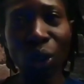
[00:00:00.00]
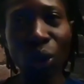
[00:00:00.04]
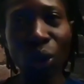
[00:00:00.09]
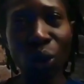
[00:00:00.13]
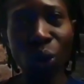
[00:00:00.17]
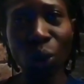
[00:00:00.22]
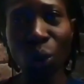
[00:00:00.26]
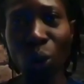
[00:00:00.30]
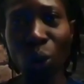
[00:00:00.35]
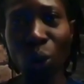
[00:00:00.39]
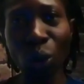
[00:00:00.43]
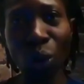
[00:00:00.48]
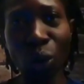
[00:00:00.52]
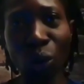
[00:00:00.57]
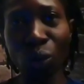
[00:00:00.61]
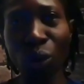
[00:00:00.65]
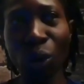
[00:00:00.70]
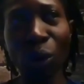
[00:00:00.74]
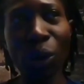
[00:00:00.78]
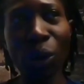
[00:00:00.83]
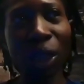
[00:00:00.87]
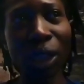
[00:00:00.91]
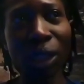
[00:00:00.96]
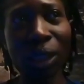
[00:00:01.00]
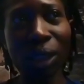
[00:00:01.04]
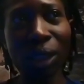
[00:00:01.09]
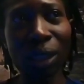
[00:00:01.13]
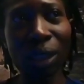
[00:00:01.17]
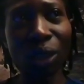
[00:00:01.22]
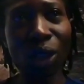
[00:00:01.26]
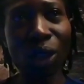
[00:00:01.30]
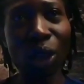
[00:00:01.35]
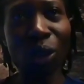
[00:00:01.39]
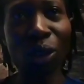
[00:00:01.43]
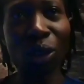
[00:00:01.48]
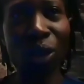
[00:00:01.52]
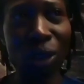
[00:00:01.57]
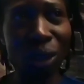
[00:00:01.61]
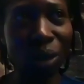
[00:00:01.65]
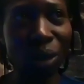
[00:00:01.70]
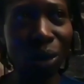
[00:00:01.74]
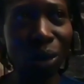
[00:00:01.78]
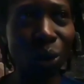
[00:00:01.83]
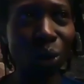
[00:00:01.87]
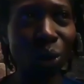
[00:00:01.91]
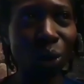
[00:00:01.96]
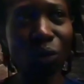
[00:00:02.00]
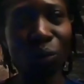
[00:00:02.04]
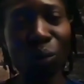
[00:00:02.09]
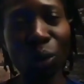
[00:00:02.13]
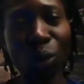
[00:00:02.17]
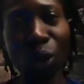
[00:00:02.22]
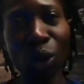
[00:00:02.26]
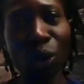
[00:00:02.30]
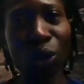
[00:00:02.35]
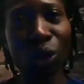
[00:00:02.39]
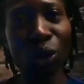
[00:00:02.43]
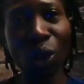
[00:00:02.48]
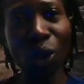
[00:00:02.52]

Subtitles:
talk through it and know the sort of pros and